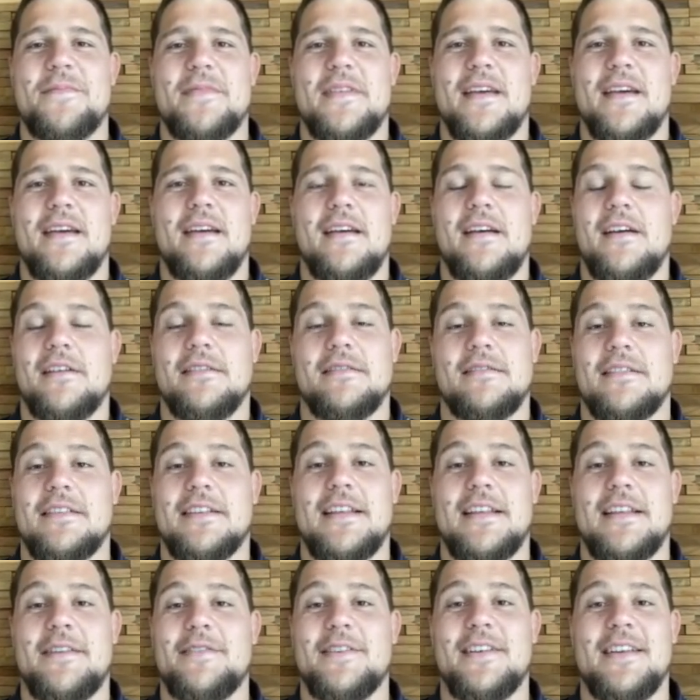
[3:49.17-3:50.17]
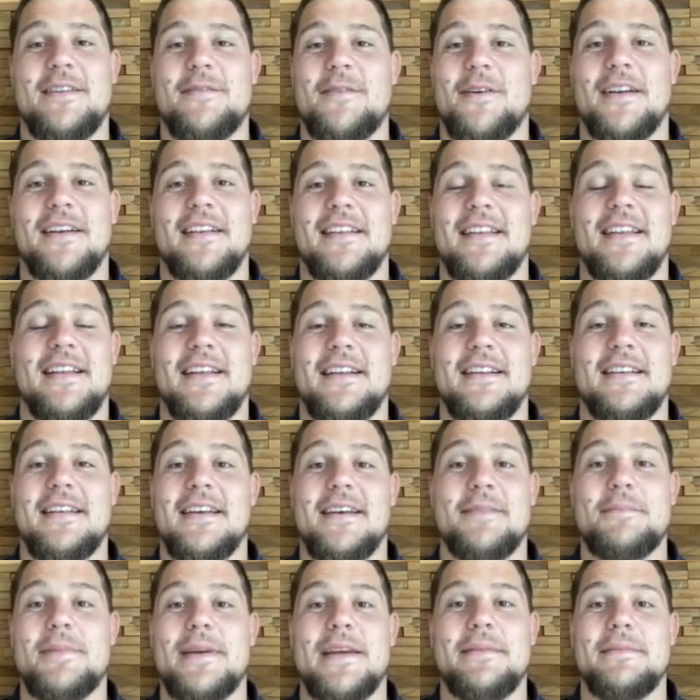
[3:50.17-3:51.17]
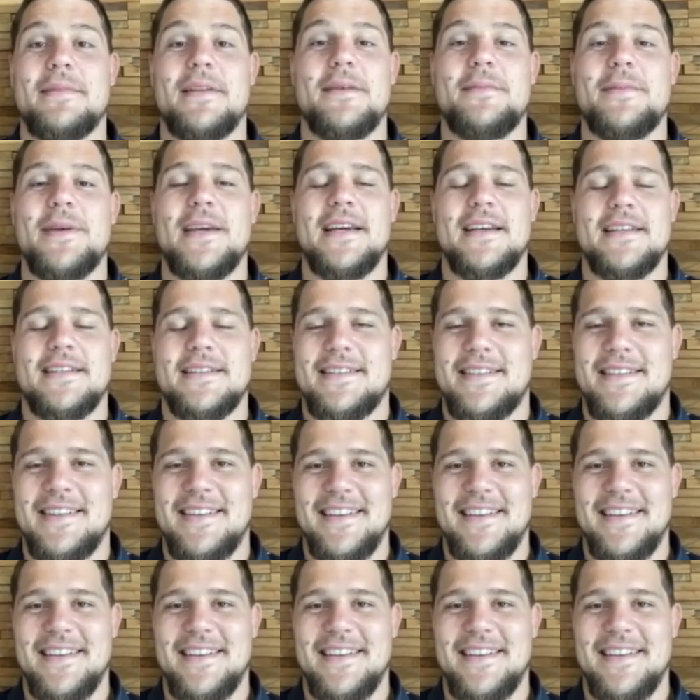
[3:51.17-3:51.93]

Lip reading: Definitely the biggest.